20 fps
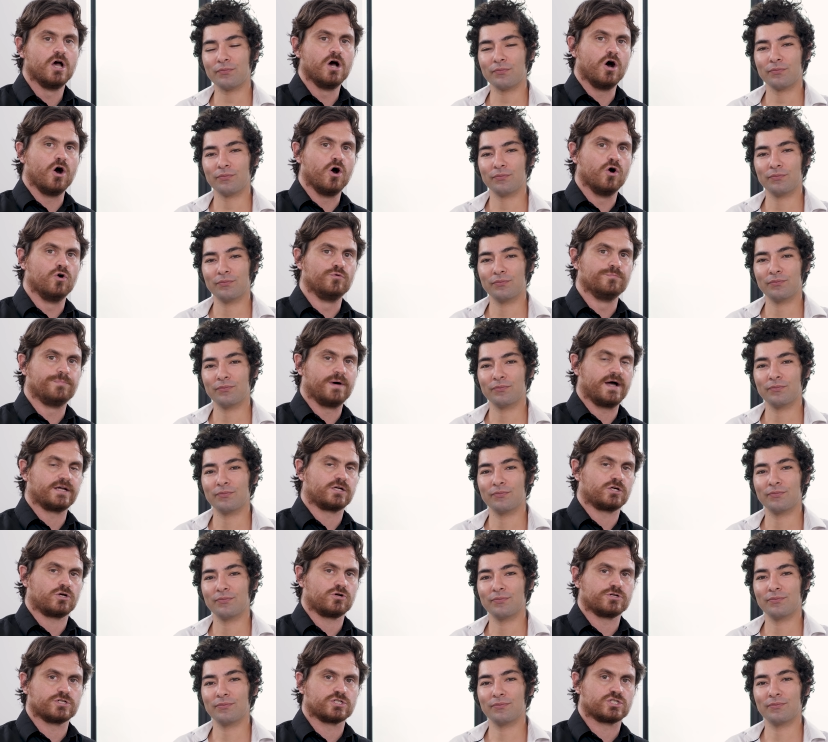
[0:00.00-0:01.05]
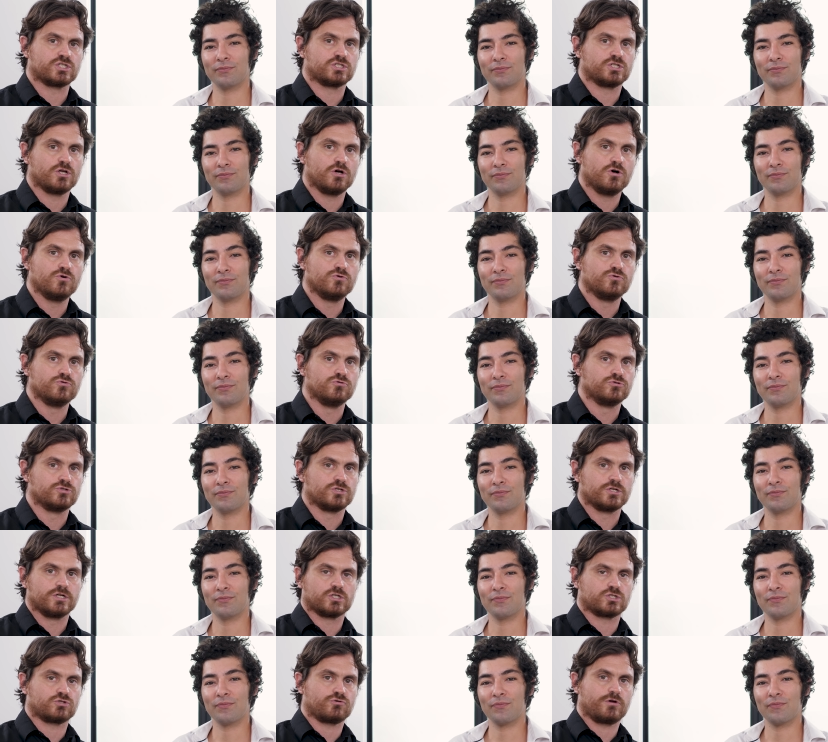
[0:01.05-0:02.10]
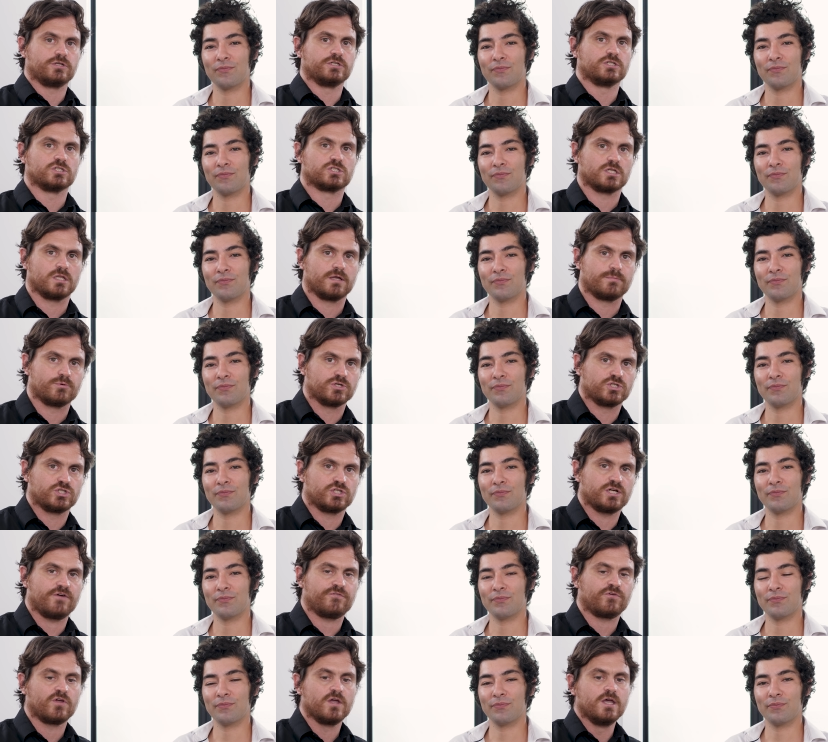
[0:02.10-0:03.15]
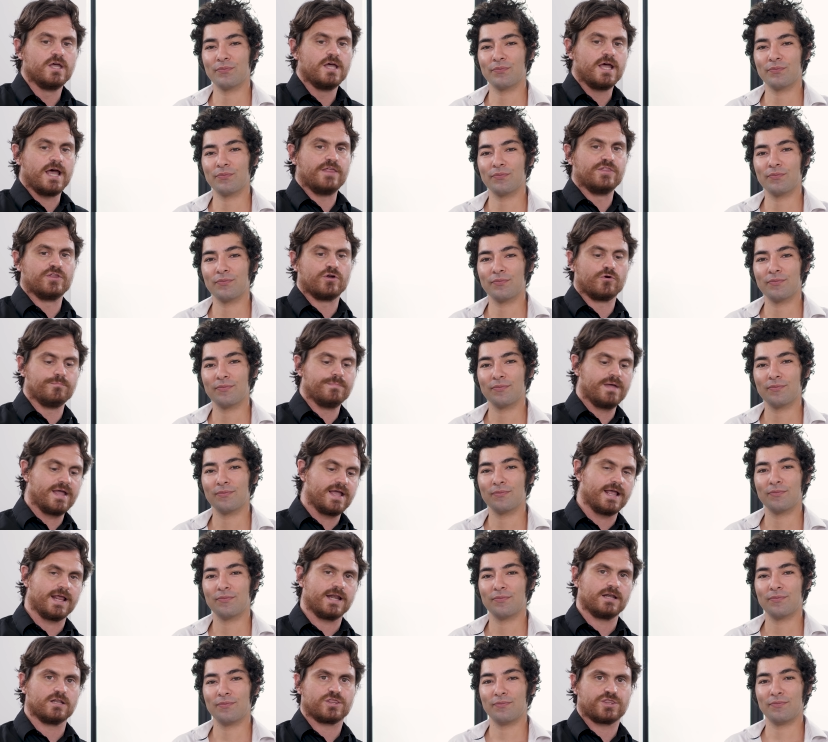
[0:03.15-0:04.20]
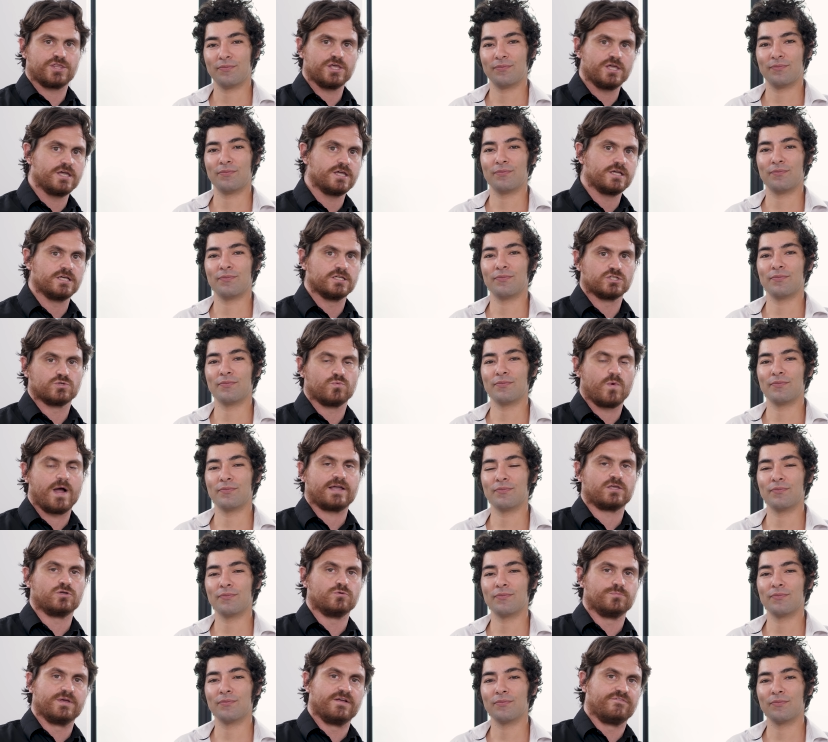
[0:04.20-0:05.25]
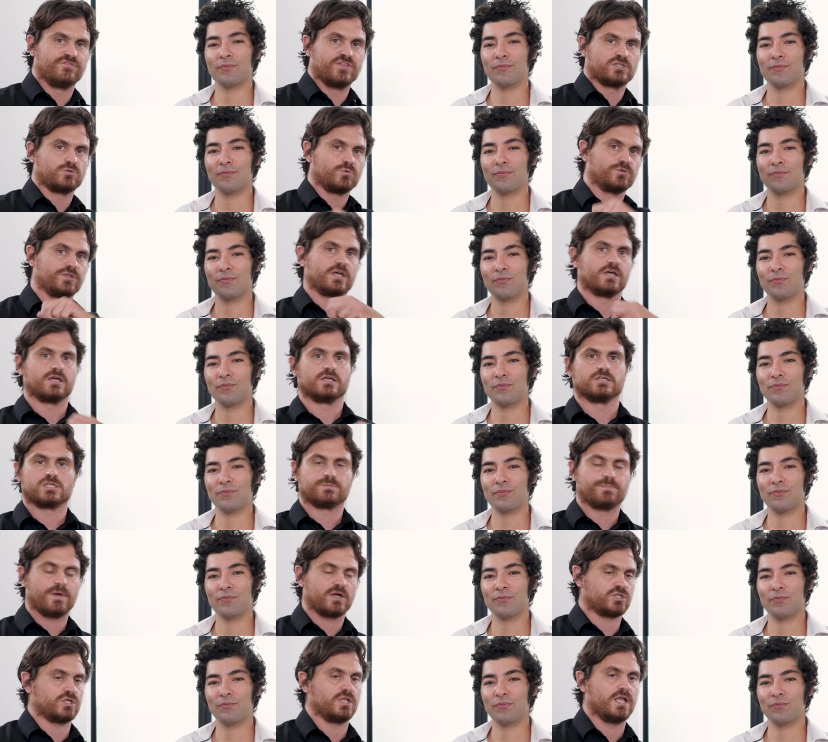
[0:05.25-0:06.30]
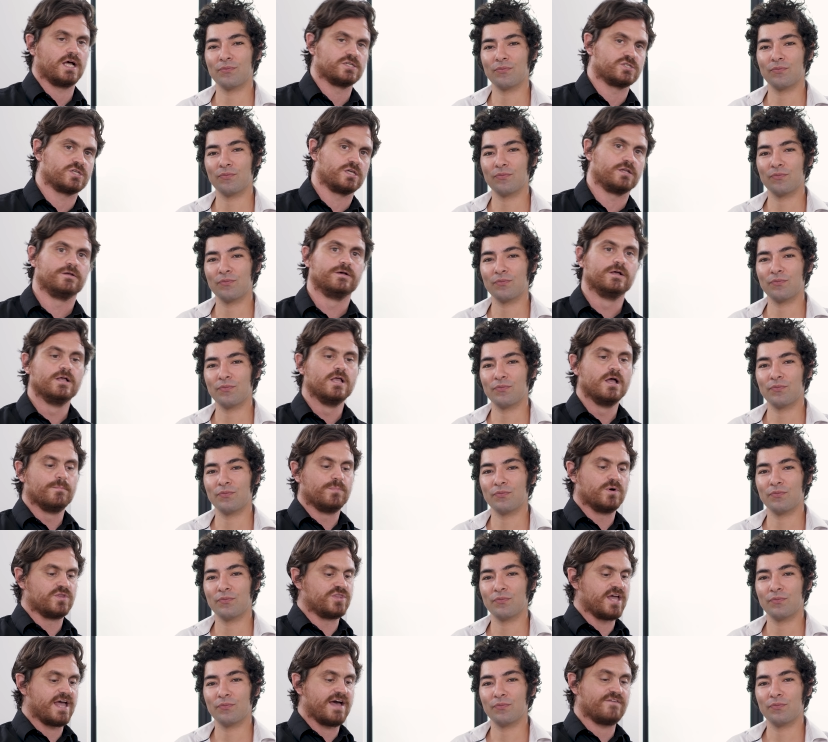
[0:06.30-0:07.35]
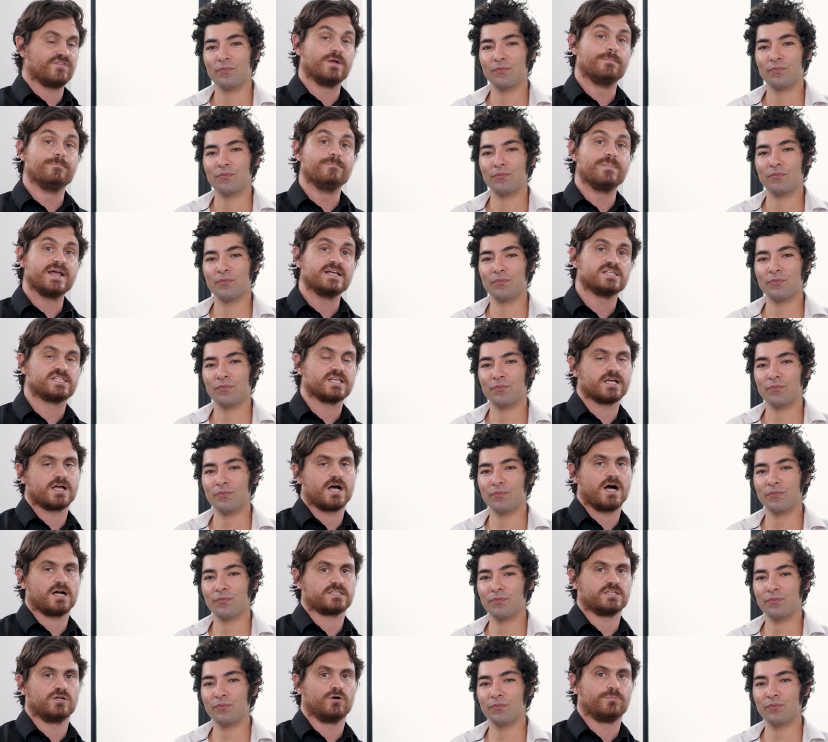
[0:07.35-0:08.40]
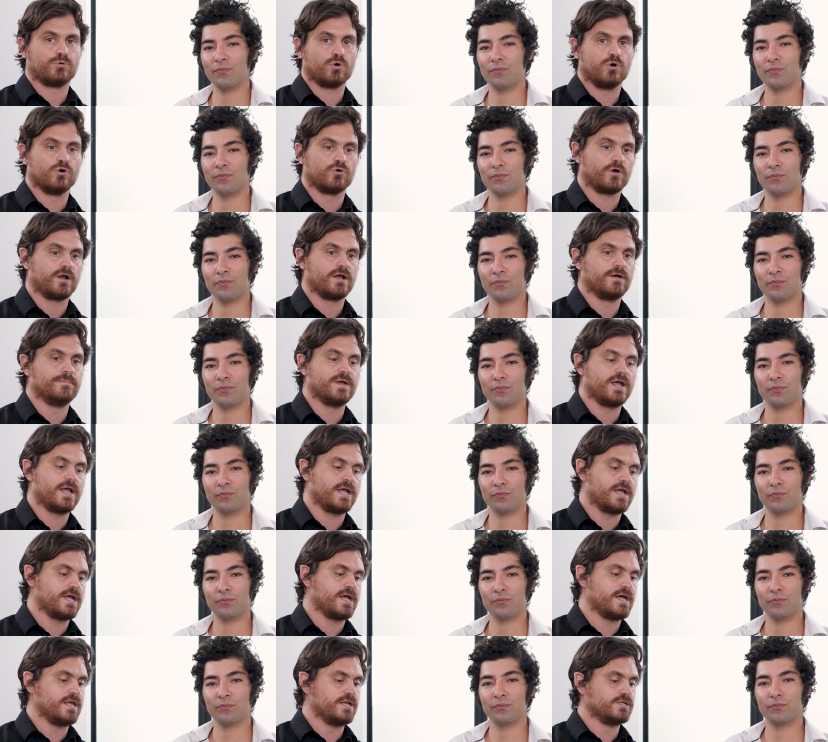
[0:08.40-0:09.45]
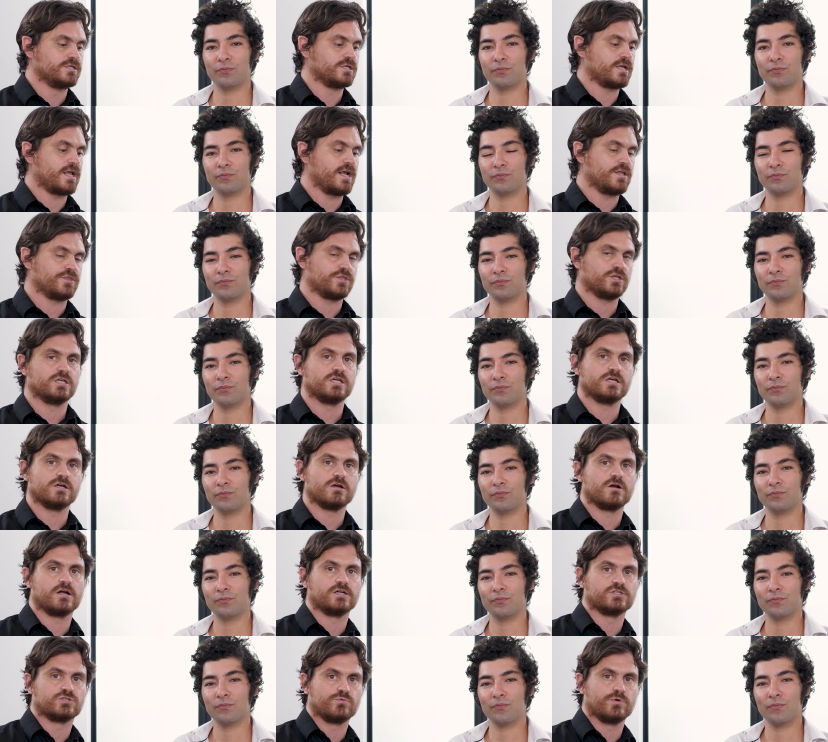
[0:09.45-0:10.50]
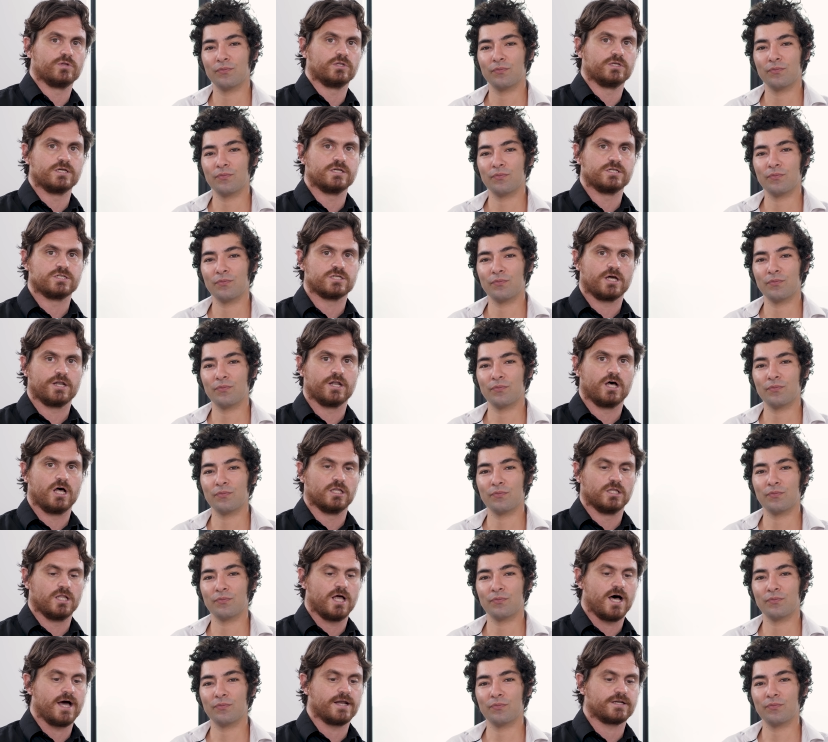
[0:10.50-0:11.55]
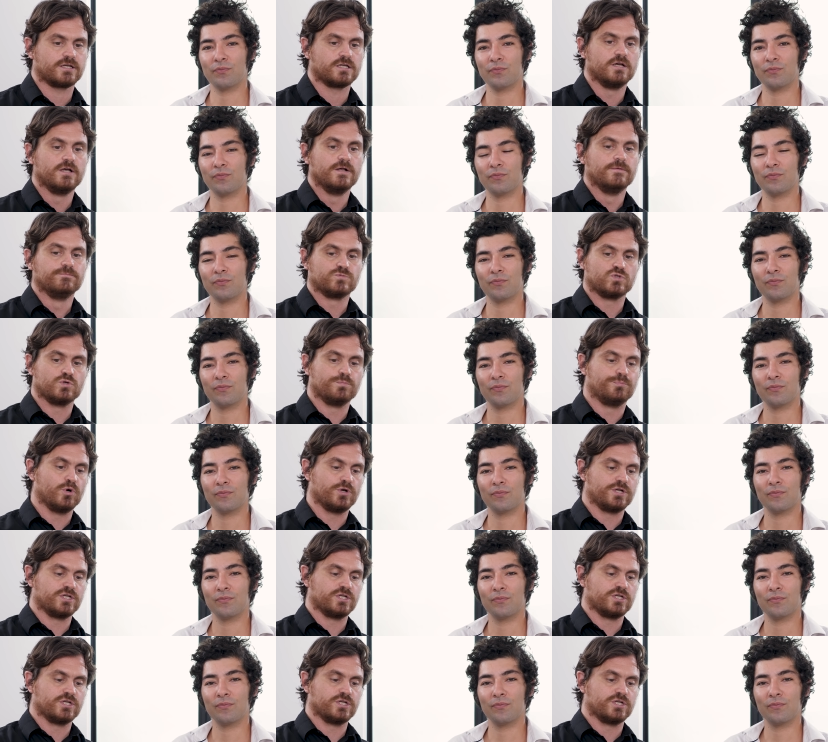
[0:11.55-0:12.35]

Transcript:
Speaker 1: owned by Curtis Stone, who's an Australian celebrity chef, and their main thing is Wagyu beef. That's what they specialize in. But they have an amazing cocktail program and Anthony here has really done a lot to put